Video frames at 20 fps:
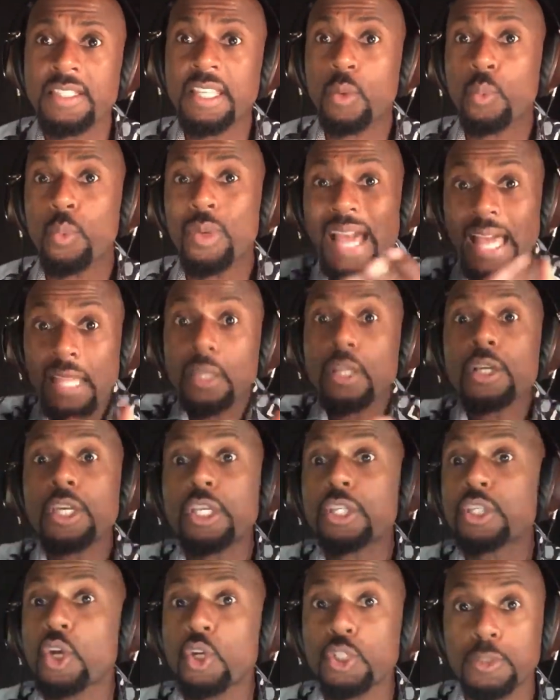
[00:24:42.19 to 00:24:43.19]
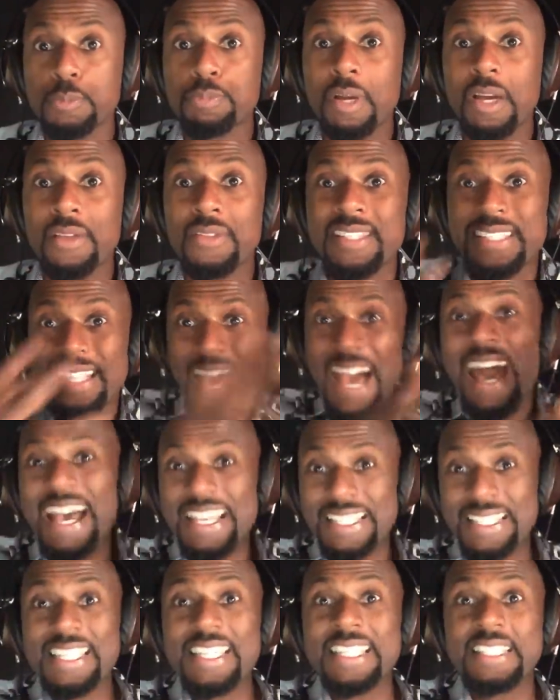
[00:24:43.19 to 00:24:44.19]
is that when I look at those brothers,
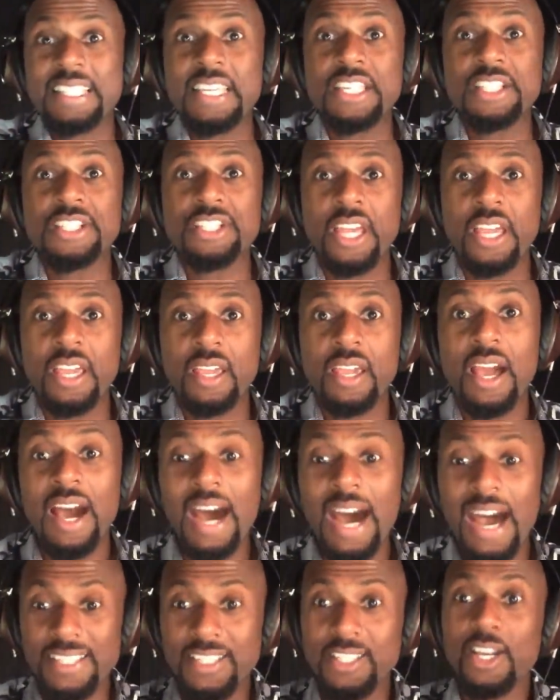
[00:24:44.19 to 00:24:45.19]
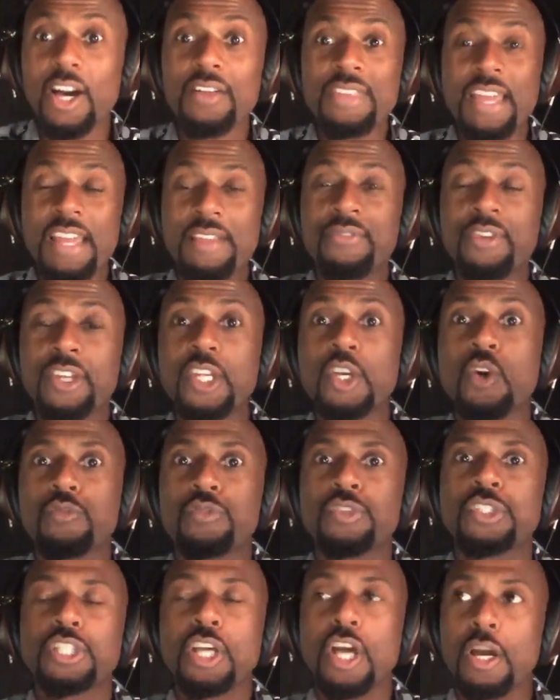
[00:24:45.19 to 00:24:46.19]
I see TJ. I saw that video
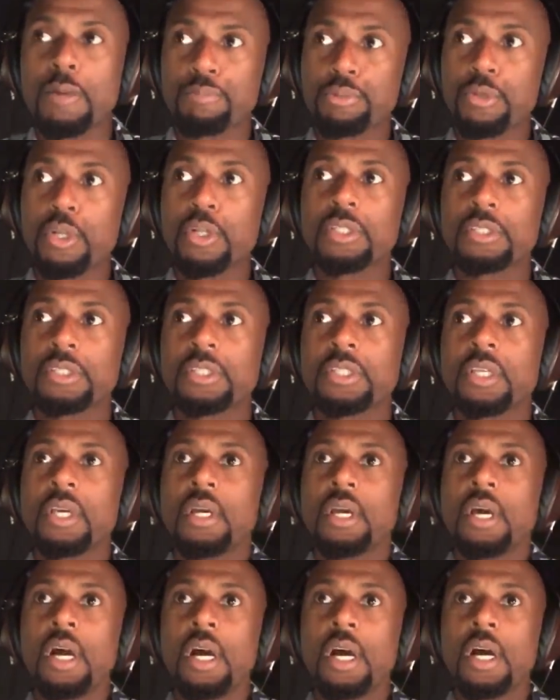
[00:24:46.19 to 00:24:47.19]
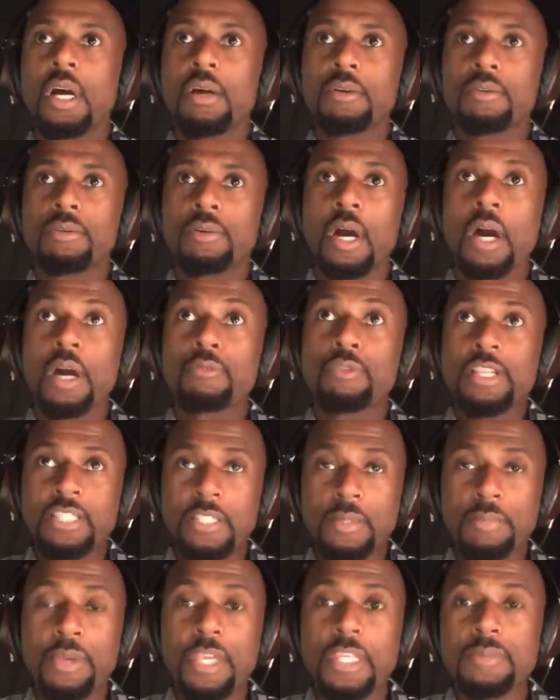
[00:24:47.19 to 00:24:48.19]
of Rayshard Brooks uh, uh,
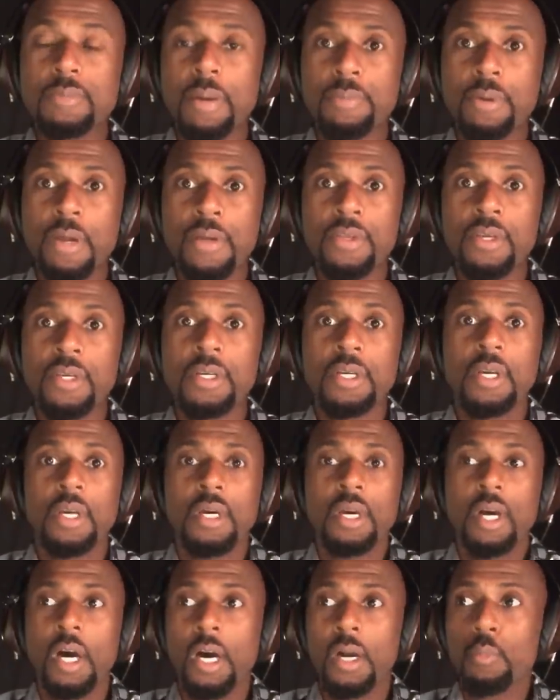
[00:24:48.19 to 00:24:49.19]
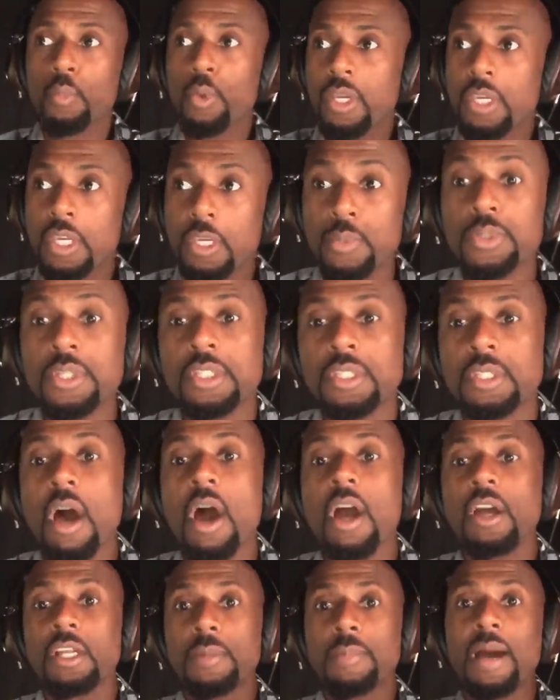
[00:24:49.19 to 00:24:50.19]
rest in peace, my brother, um, where he was just
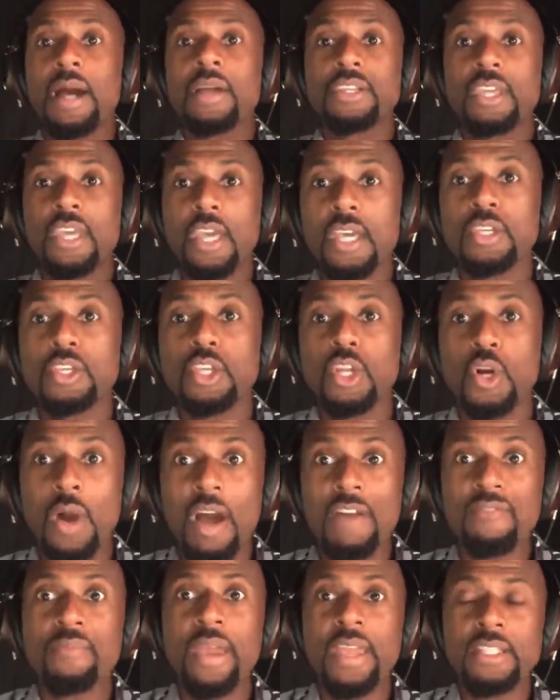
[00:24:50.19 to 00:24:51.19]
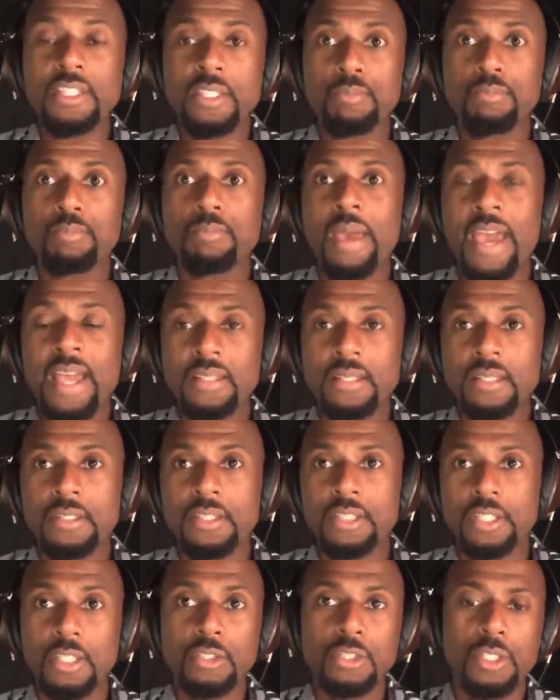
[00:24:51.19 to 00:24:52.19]
talking about, yeah, you know, I've made some
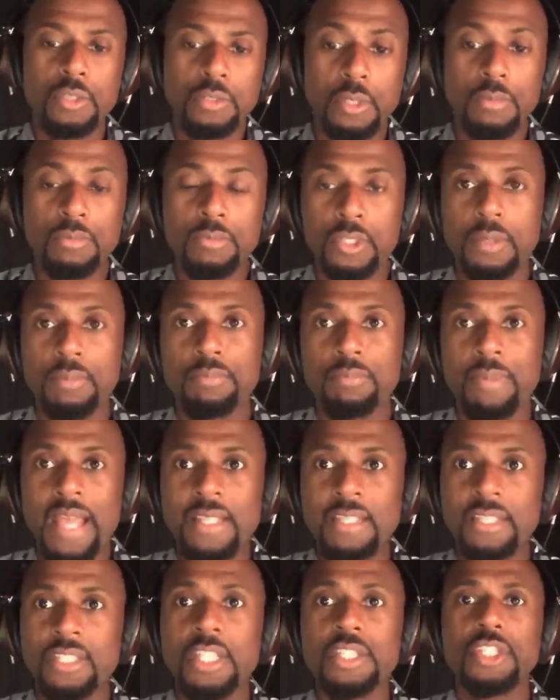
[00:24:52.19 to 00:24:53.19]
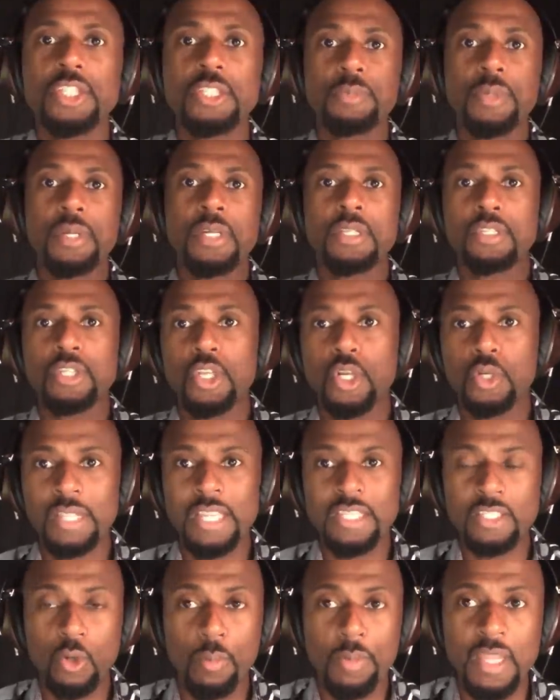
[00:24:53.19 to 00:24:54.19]
bad some some bad decisions, but it, you know
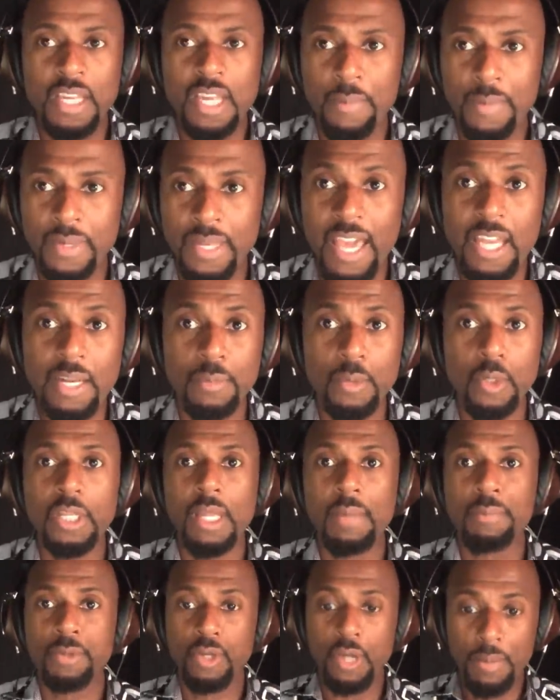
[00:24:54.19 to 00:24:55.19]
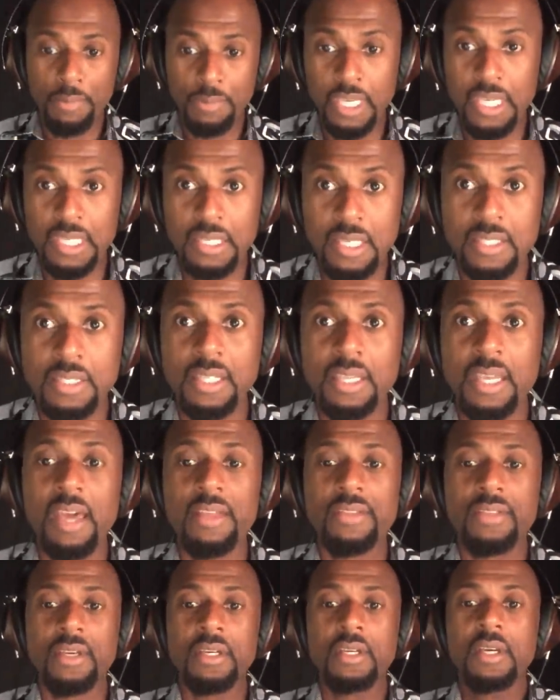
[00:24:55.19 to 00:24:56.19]
that don't mean I'm an animal. I'm I'm getting it
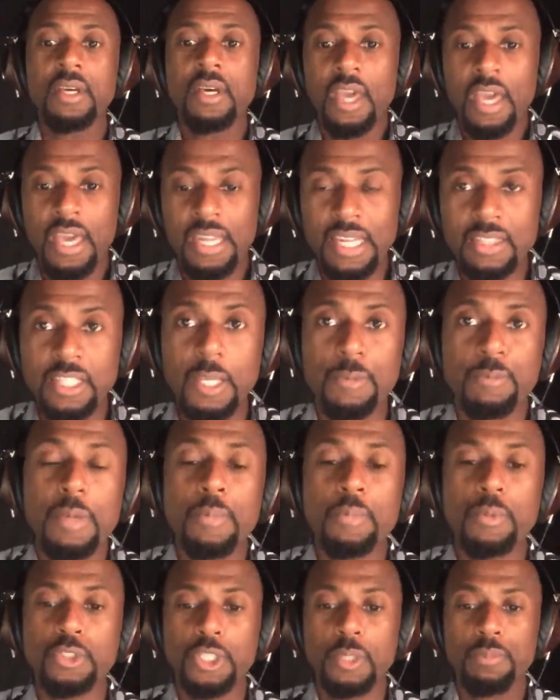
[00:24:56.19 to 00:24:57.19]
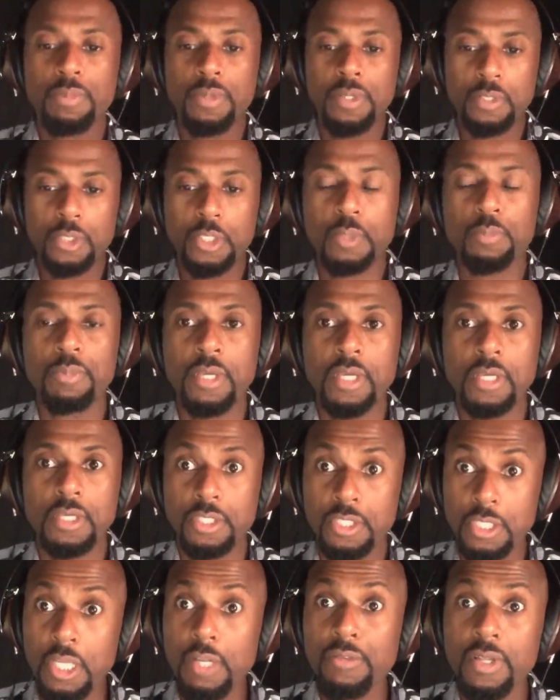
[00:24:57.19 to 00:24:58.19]
together, and I think people should be should be
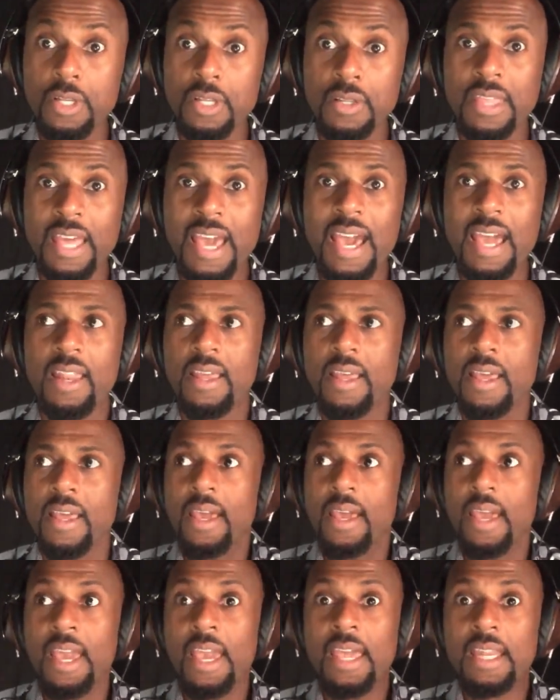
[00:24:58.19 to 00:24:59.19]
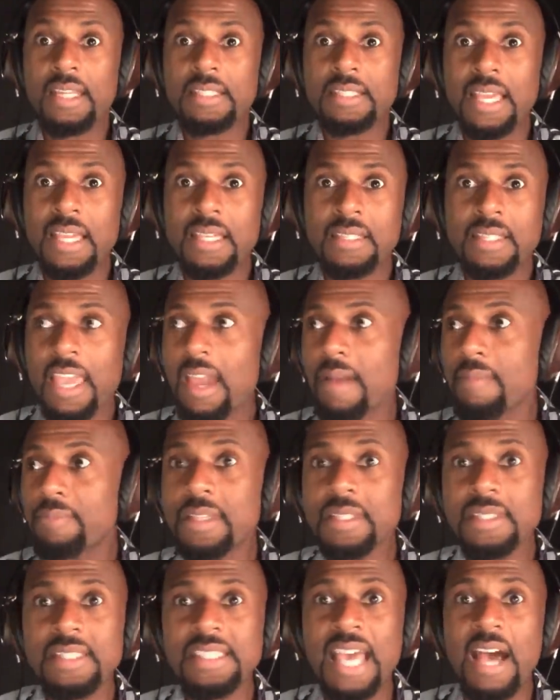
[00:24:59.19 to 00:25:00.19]
considerate of that. And it's like, damn,
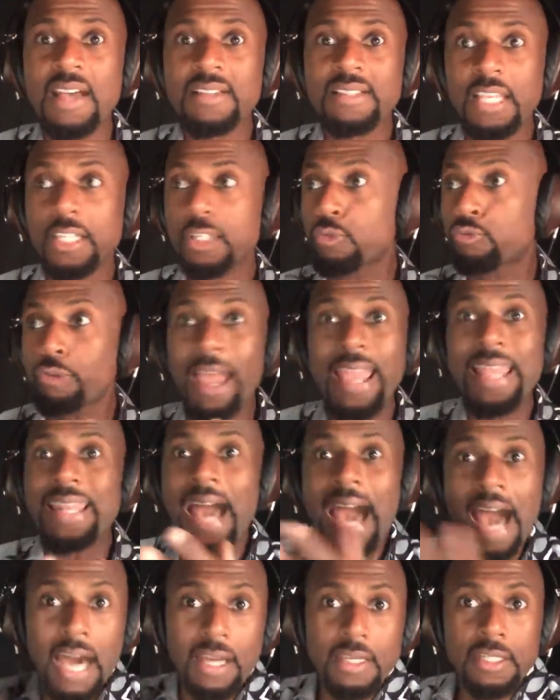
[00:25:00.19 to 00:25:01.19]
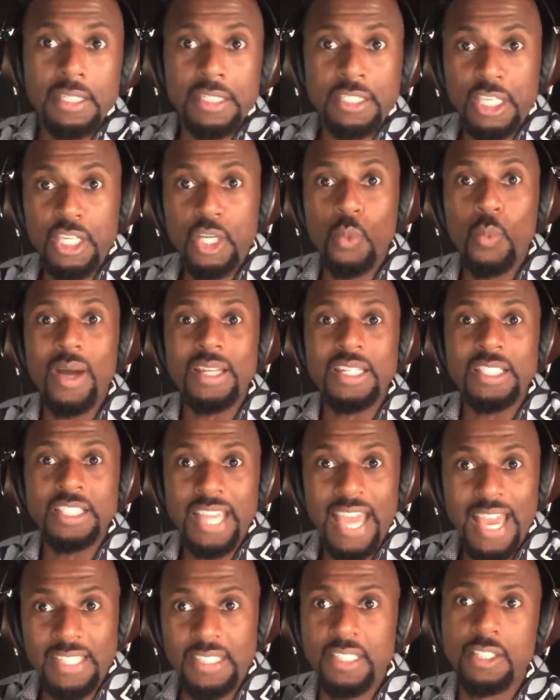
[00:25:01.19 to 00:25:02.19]
this sounds like right out of the Tijuana
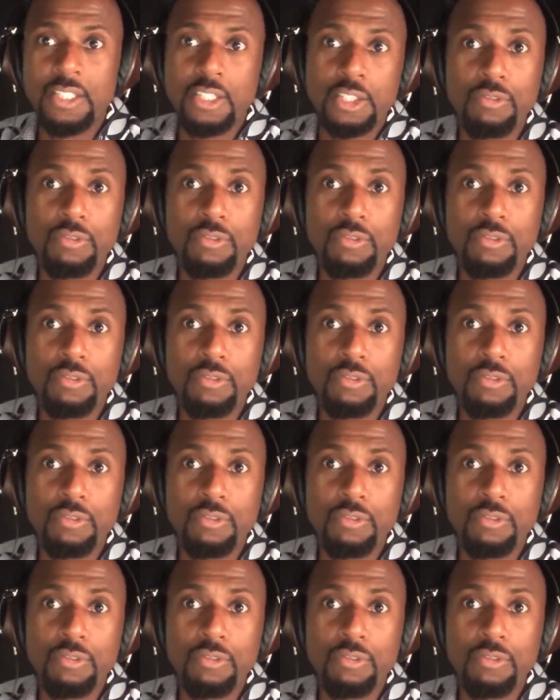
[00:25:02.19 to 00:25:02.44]
Jackson